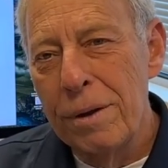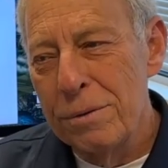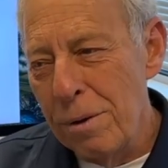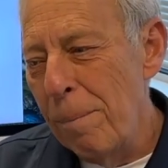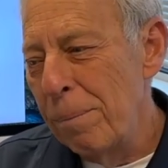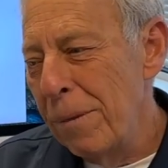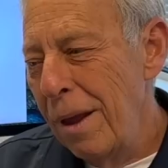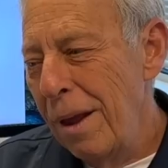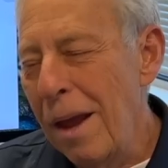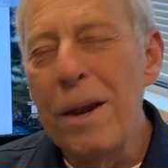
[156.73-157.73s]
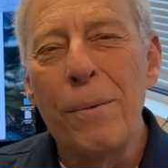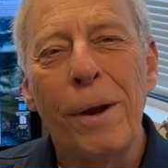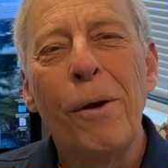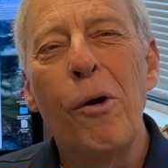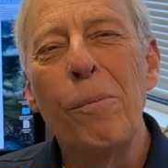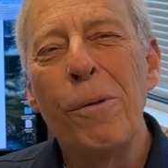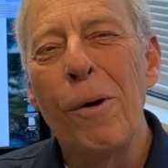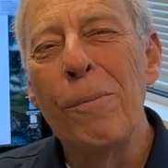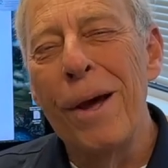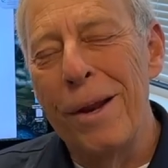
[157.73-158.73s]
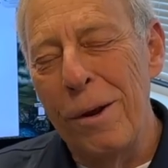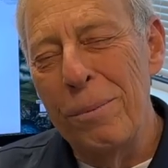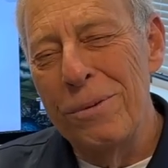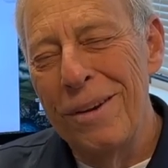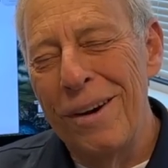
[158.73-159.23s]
So anyway, hope, hope that helps.